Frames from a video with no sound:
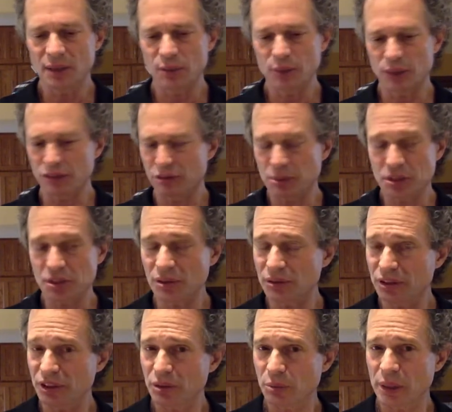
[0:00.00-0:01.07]
whatever
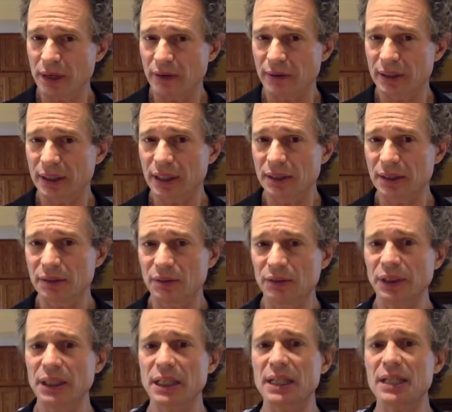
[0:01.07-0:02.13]
persona you're wearing, it can
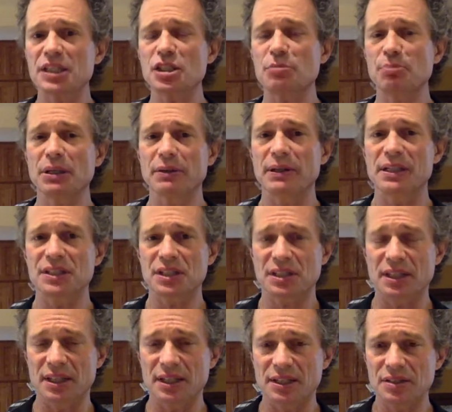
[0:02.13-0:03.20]
only experience
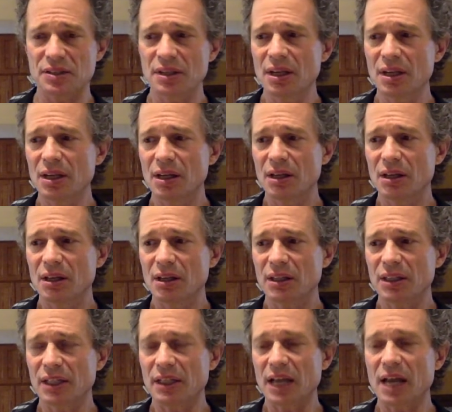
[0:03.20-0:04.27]
things
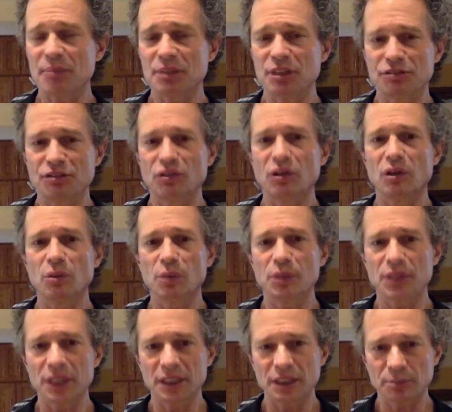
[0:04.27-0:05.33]
that happen to fall
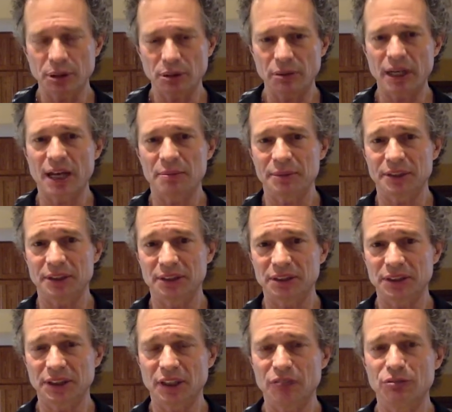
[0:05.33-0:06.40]
within the
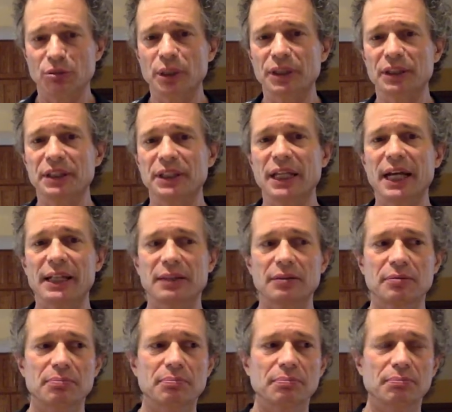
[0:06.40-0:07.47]
parameters of what that
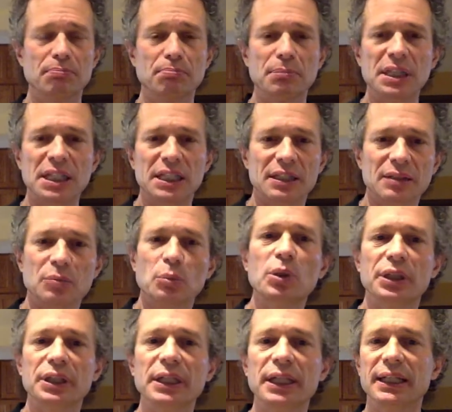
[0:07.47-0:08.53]
me
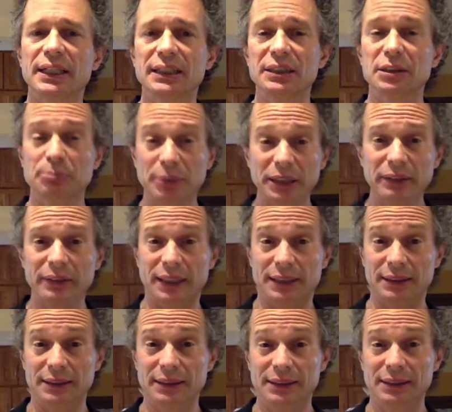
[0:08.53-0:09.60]
would
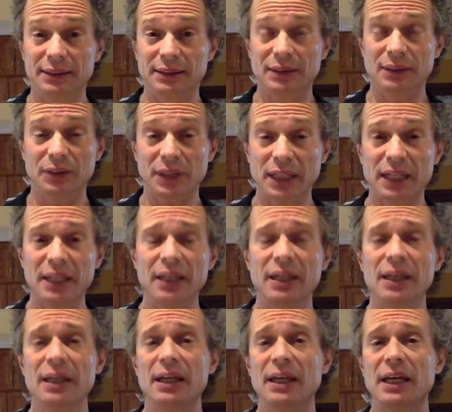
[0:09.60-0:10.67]
experience, okay?
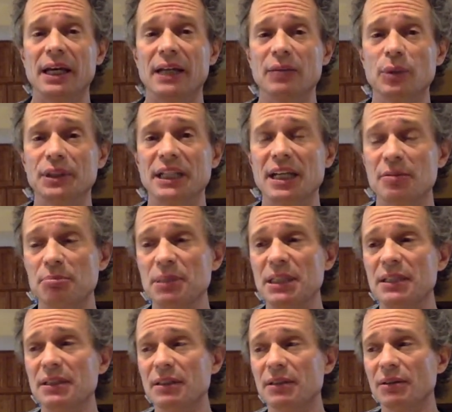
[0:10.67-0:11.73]
And what that
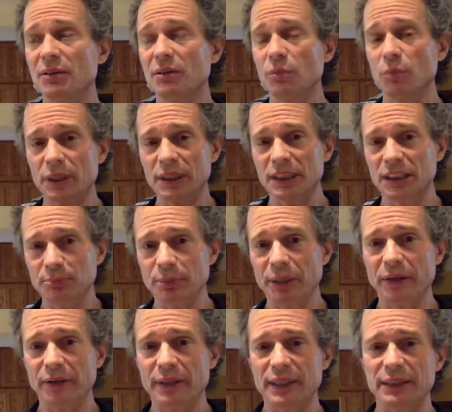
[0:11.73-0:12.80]
me would
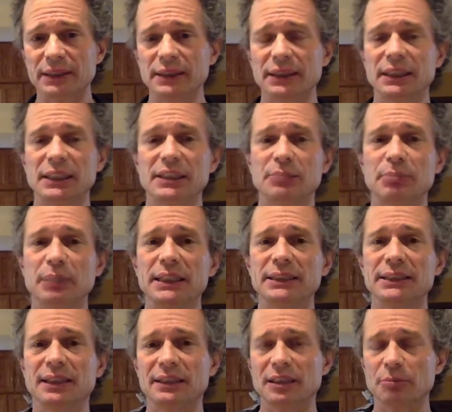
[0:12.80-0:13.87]
experience is
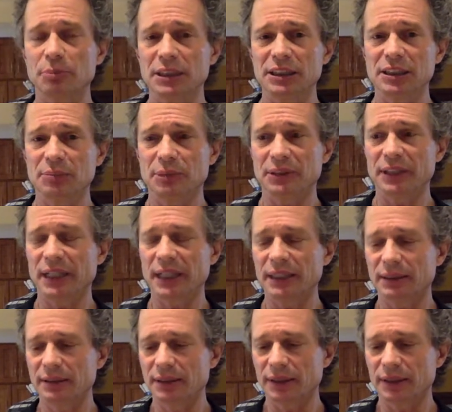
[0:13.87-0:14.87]
based on the principle that